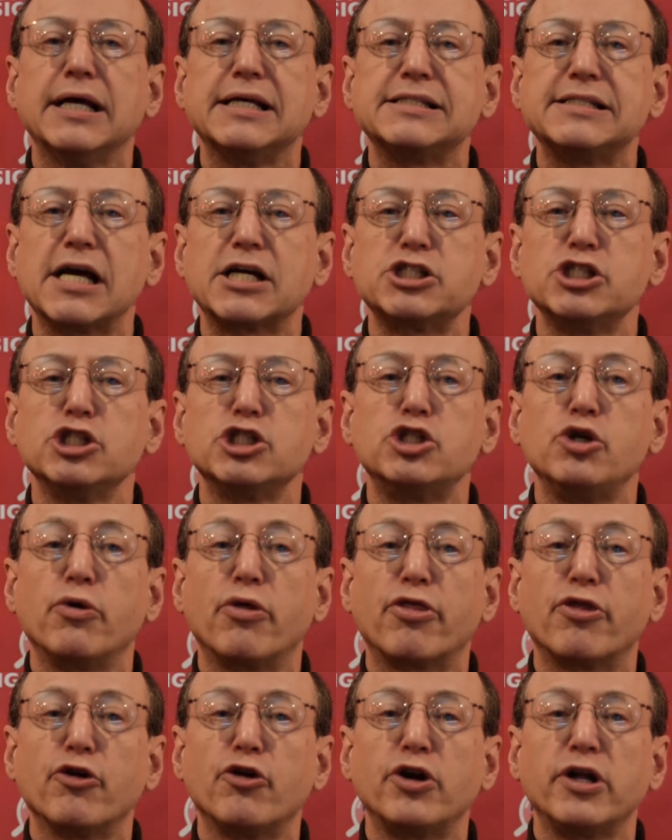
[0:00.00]
Section
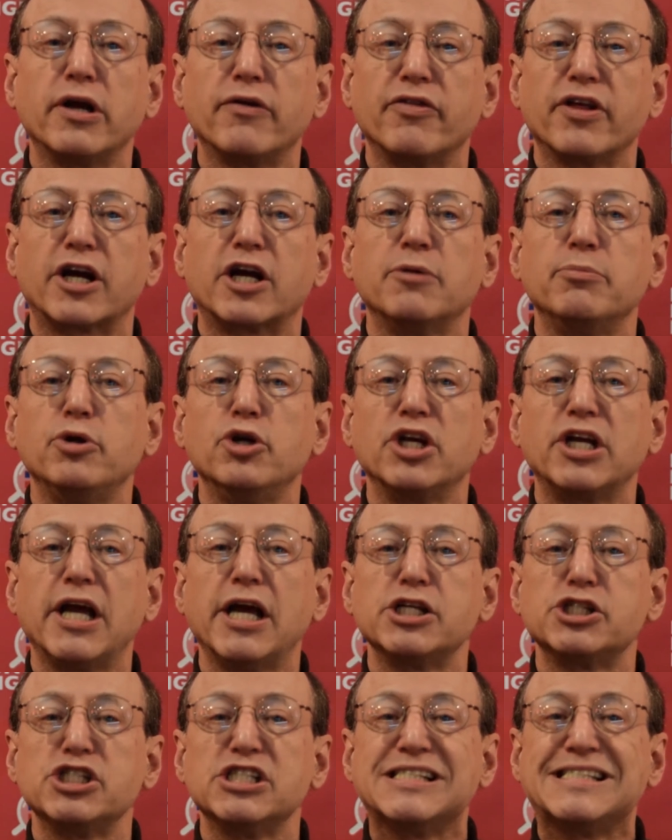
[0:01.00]
230 of the
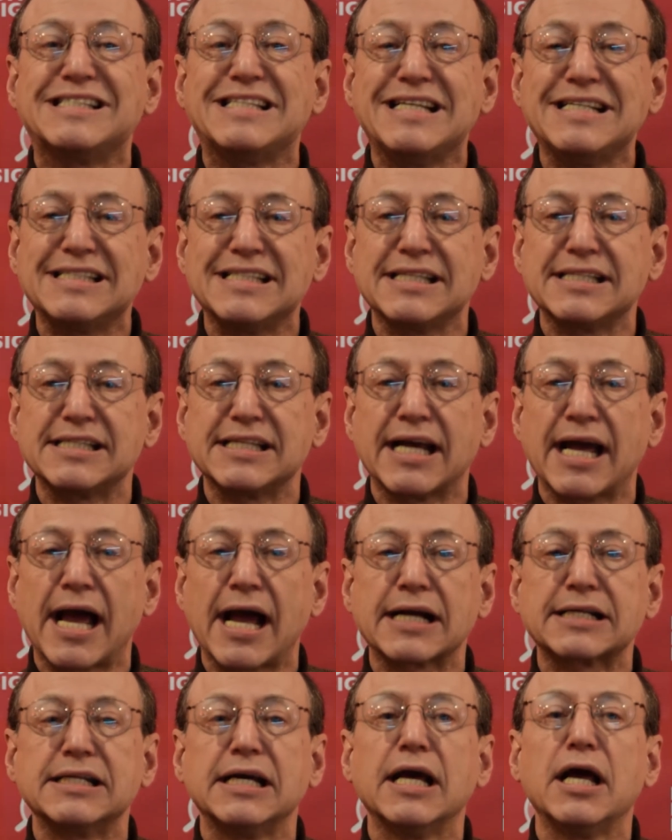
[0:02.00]
Communications Decency
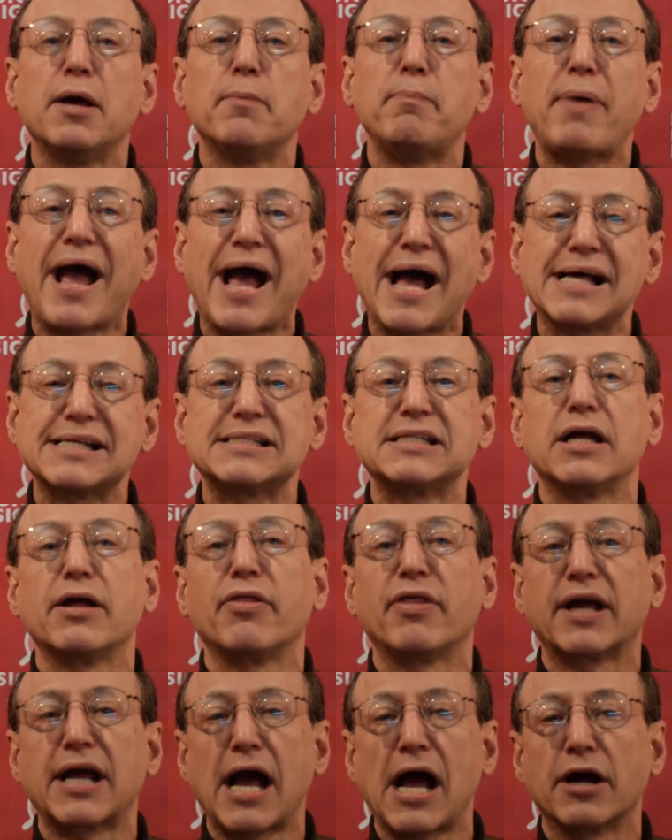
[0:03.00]
Act, passed
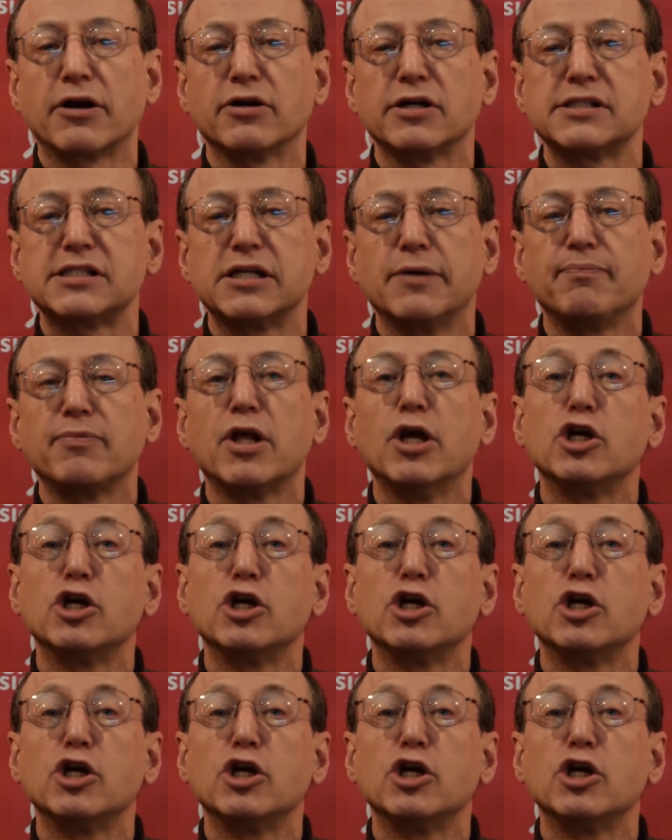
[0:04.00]
the Congress.